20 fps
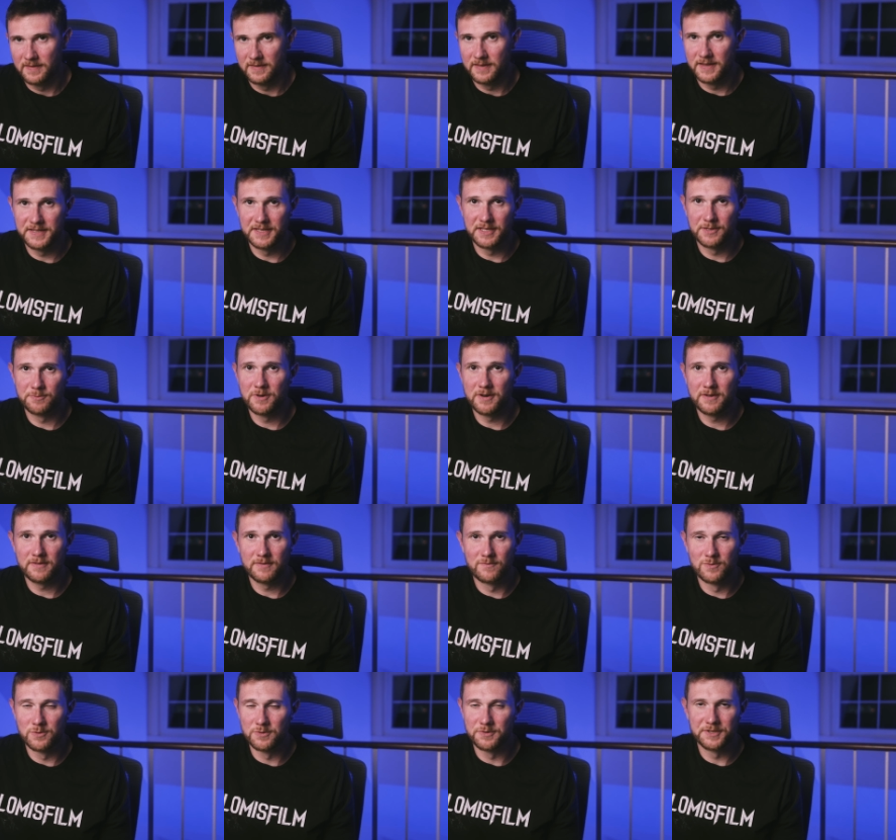This is where the
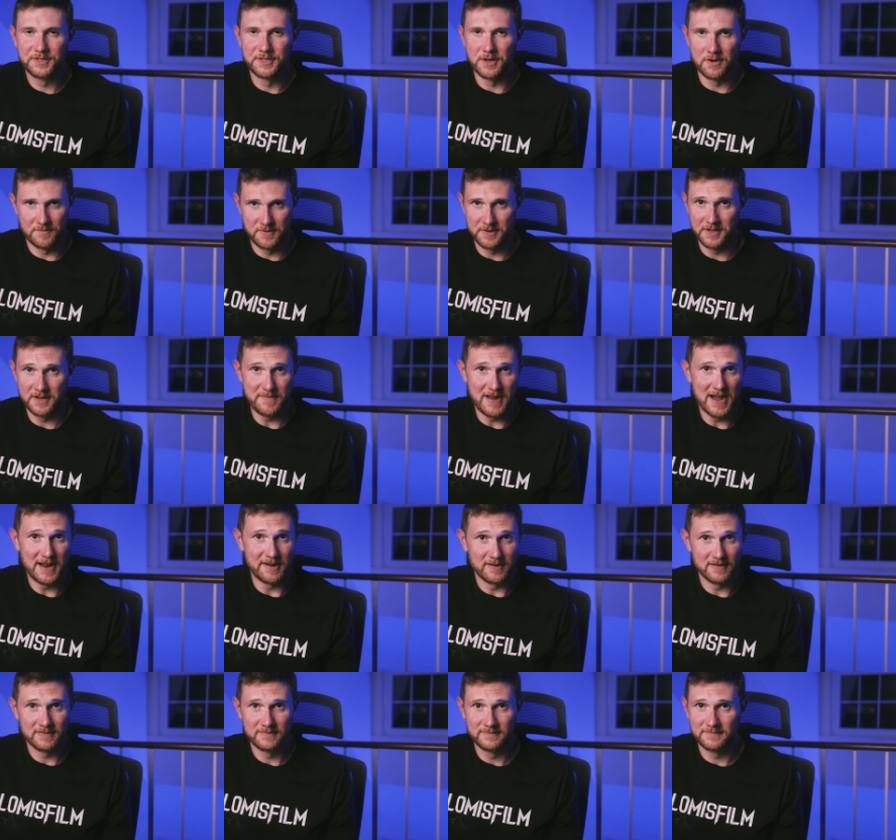rules don't really
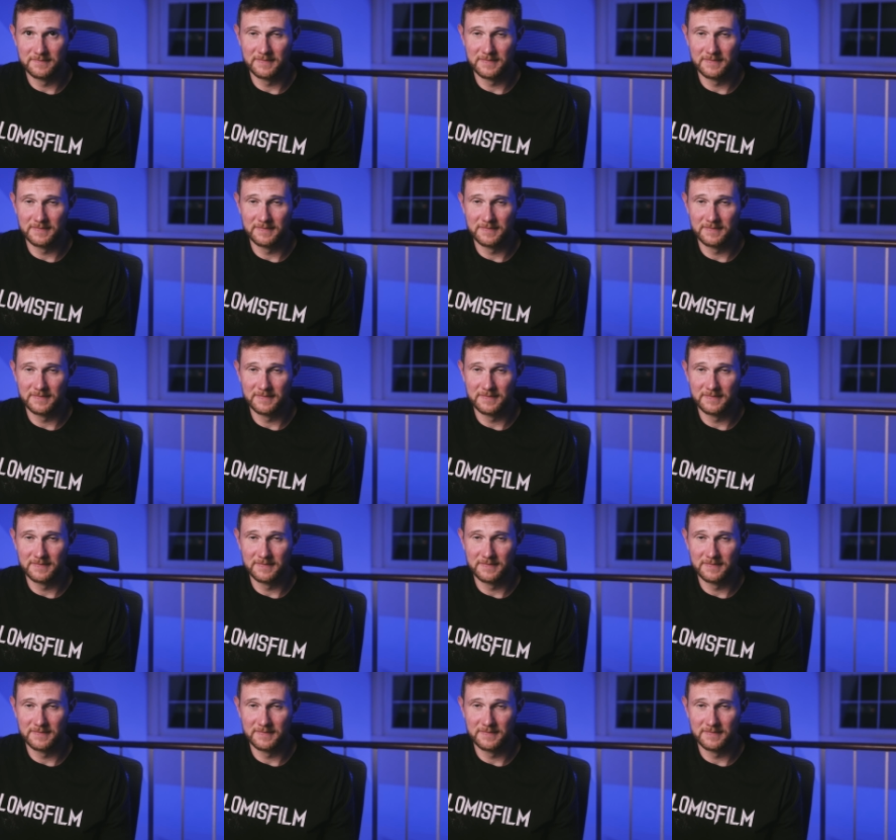matter.